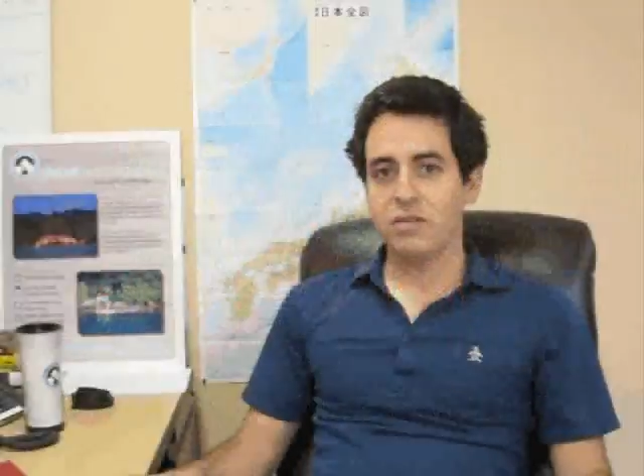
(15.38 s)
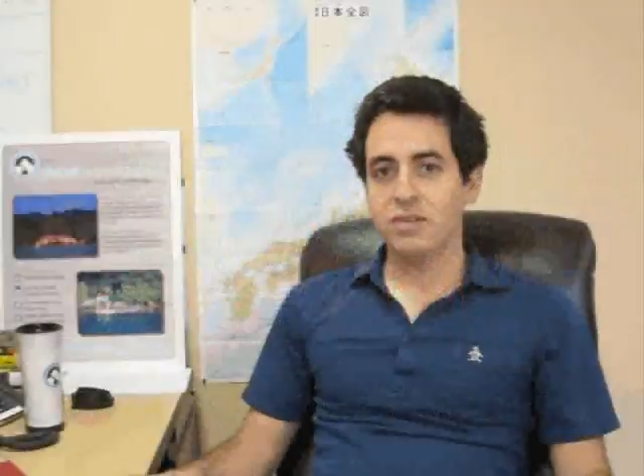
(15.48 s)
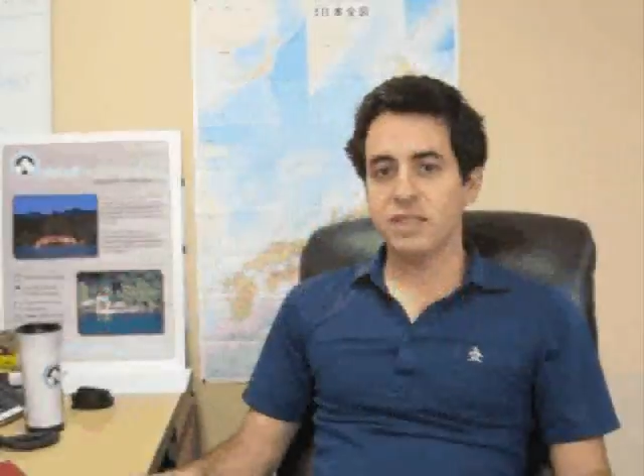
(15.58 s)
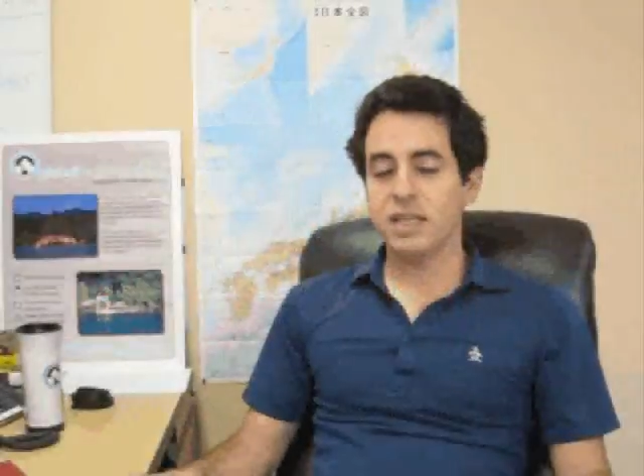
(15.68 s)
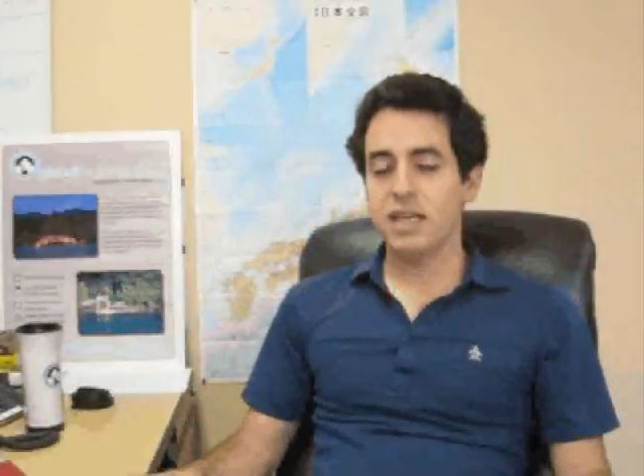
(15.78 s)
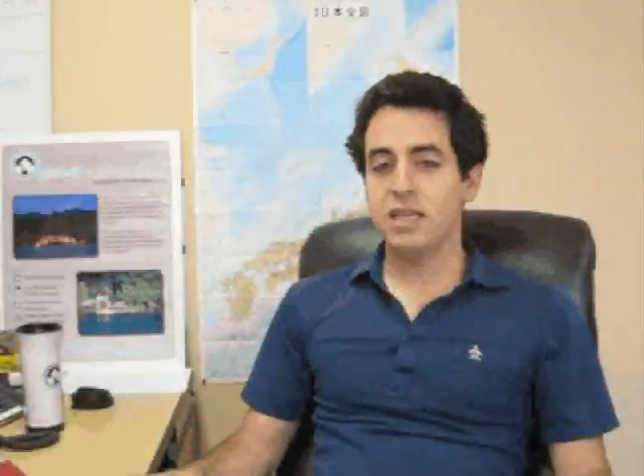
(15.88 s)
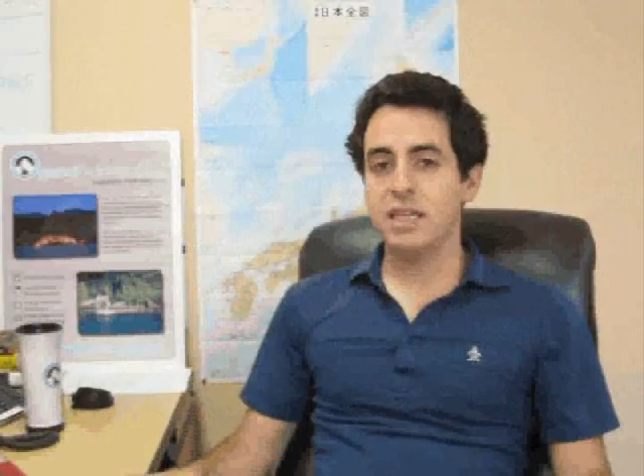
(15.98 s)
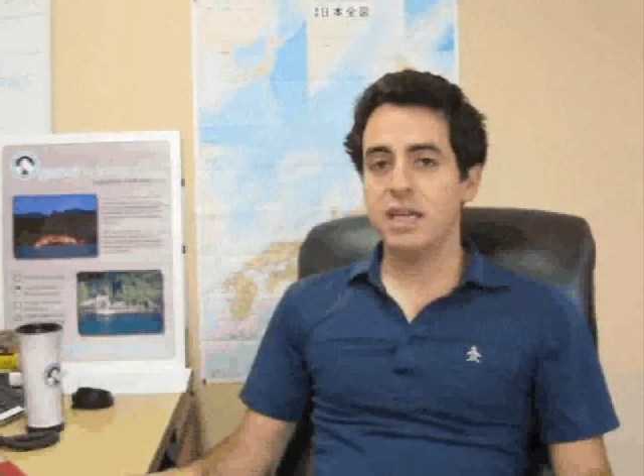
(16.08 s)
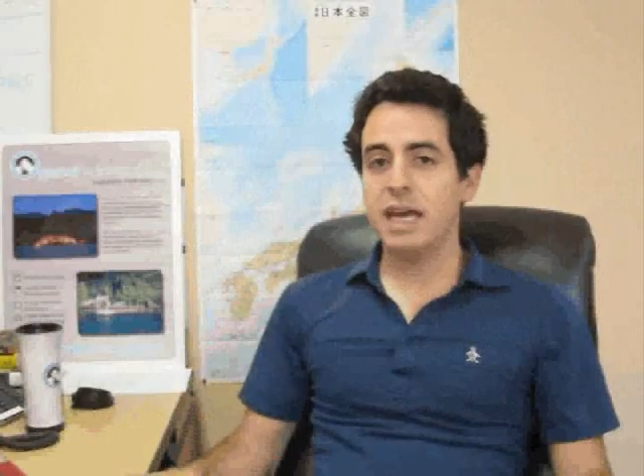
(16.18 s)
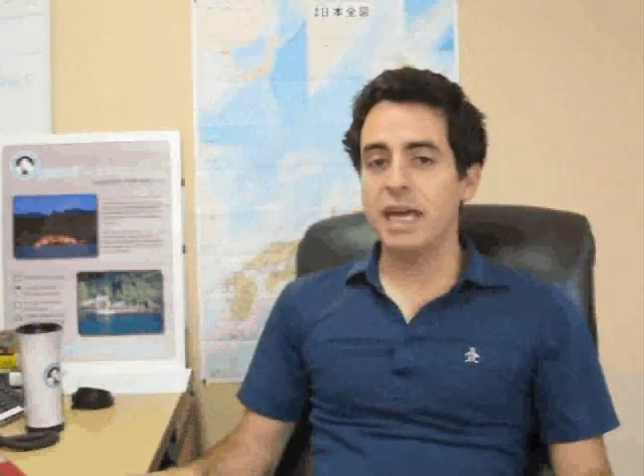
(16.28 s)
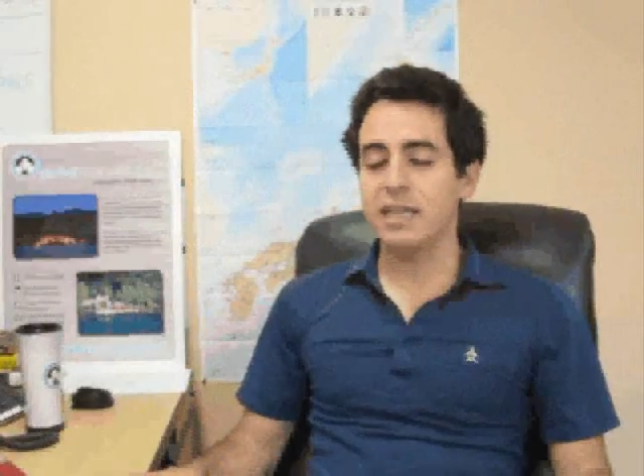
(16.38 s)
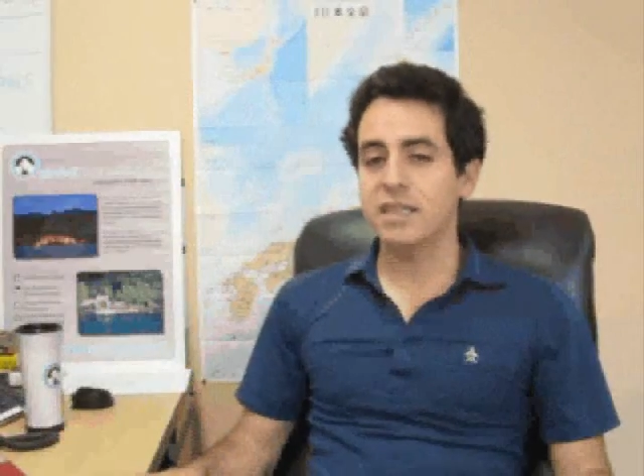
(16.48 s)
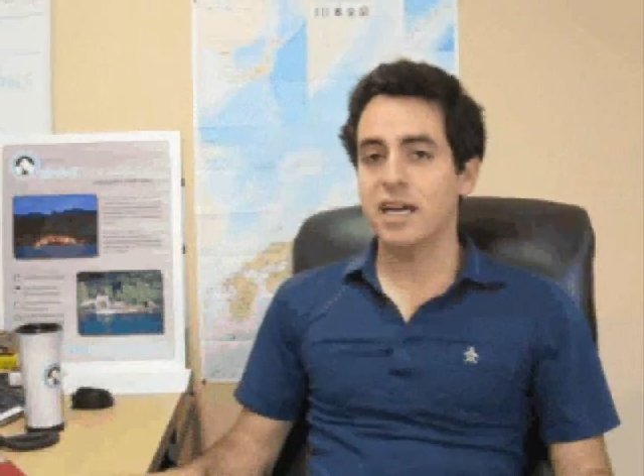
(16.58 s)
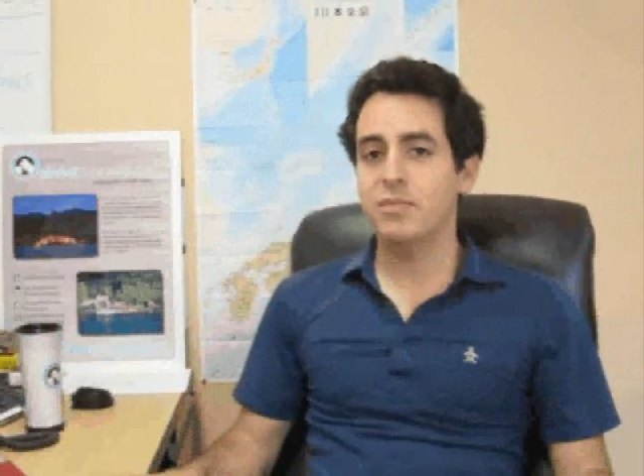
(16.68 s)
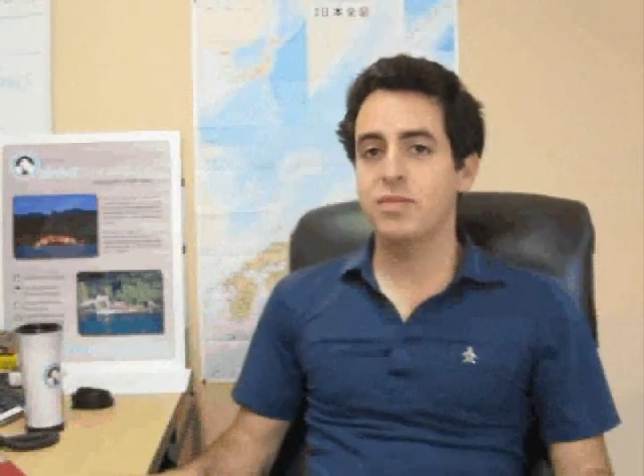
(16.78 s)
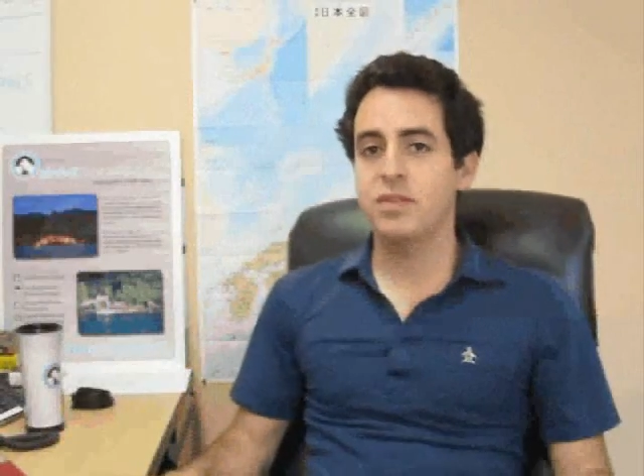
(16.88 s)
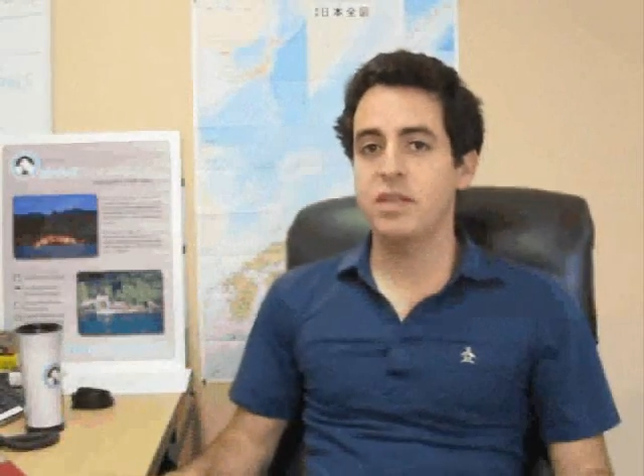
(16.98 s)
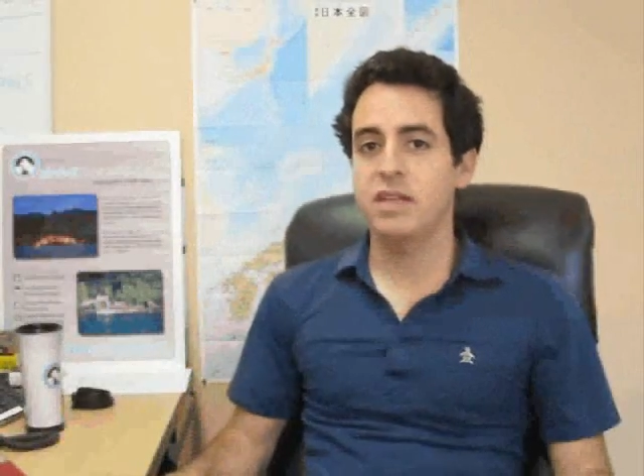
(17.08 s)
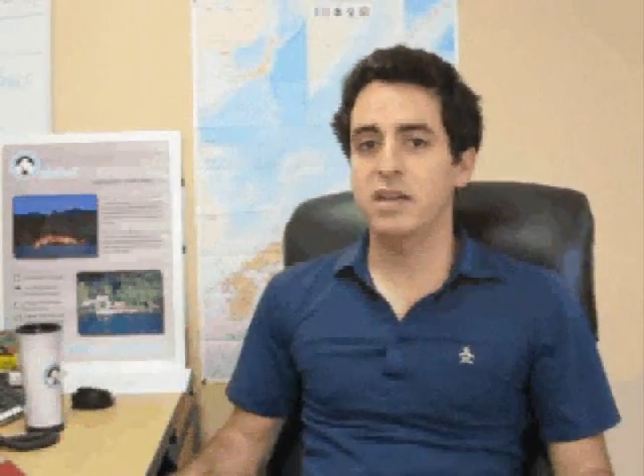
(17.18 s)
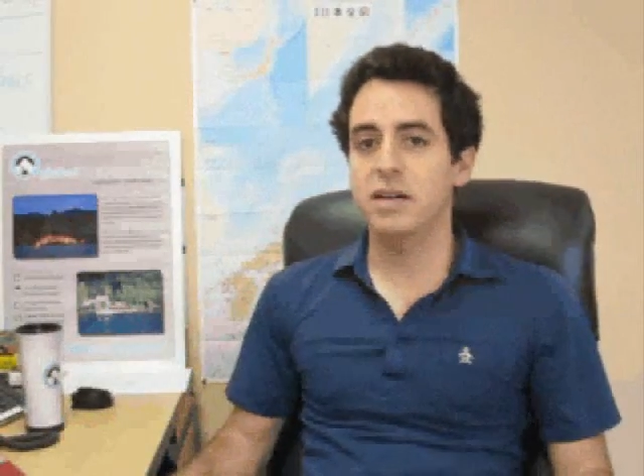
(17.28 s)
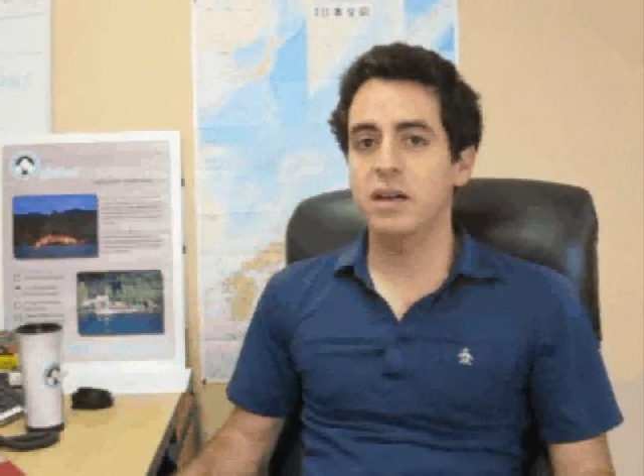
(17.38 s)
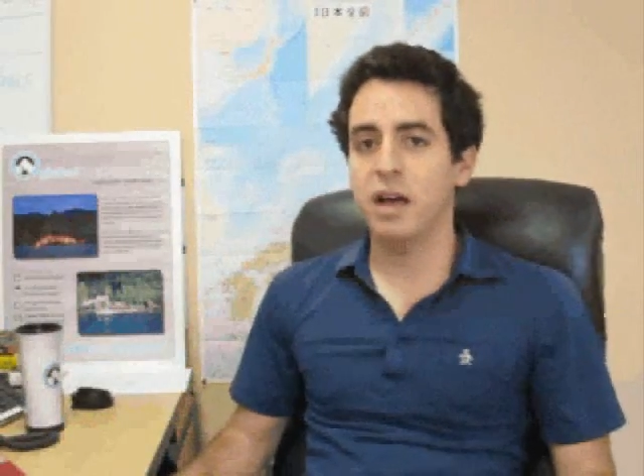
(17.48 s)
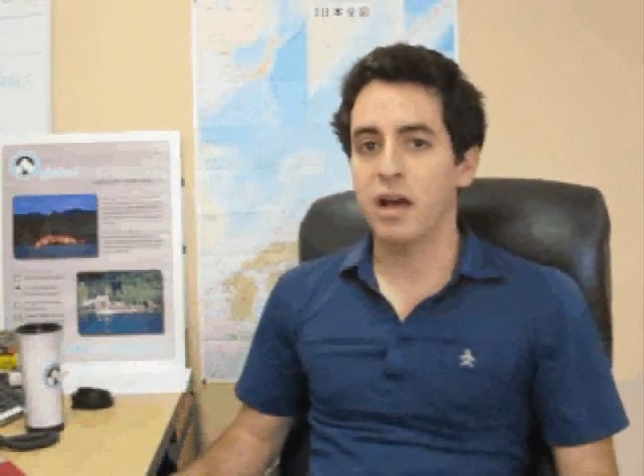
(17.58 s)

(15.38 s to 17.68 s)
can visit India any time of the year,